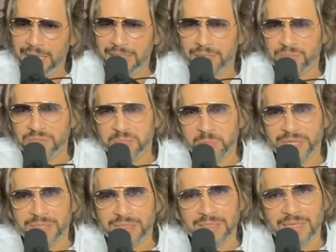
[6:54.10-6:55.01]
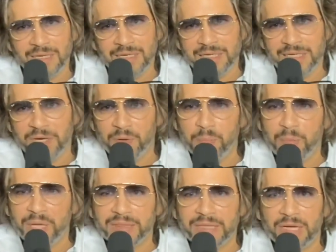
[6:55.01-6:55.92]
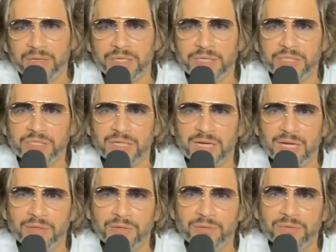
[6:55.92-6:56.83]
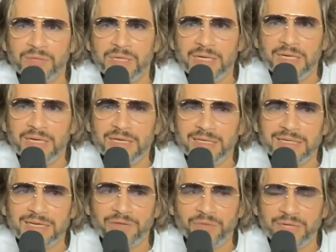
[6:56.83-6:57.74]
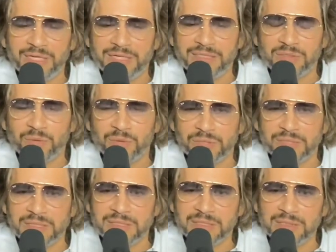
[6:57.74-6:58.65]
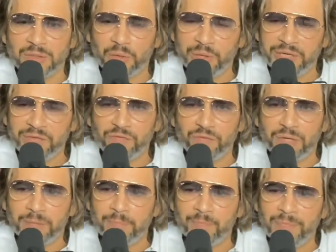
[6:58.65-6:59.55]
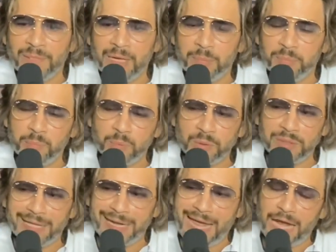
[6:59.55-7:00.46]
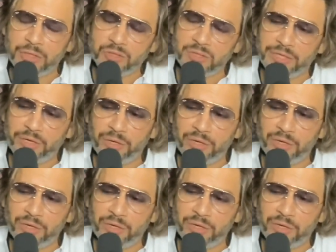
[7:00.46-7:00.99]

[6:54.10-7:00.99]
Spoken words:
we spent, a month out in Chicago covering these courses, learning from people that actually